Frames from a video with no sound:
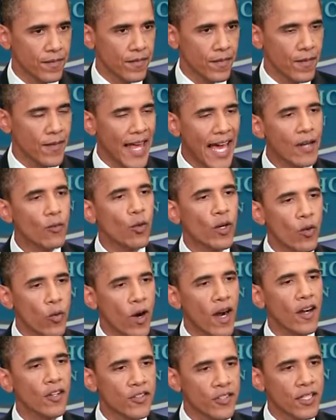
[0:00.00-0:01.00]
That
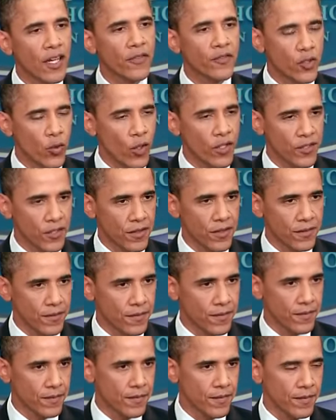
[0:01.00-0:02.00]
requires tough choices.
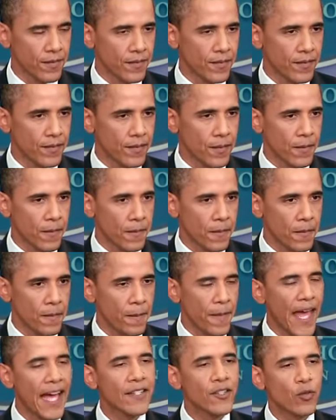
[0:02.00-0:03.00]

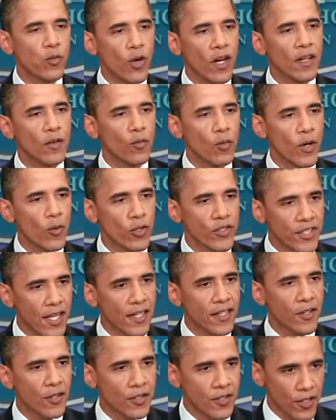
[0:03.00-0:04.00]
That's what we were sent
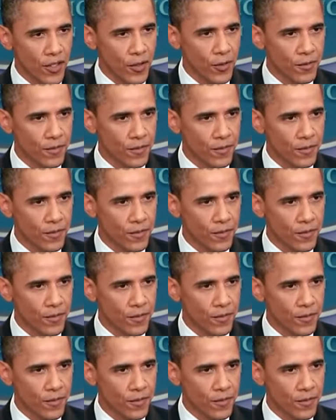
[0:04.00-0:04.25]
here to do.